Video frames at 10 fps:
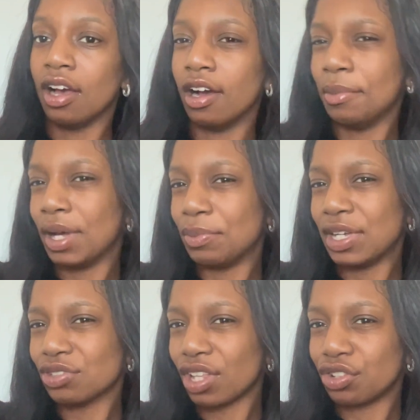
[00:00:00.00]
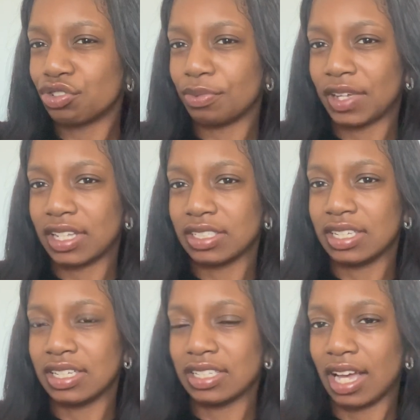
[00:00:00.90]
and make sure that the job
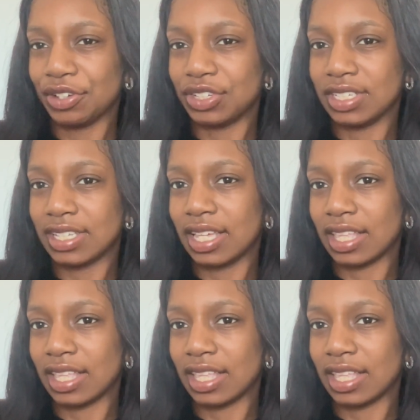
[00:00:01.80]
vacancies actually say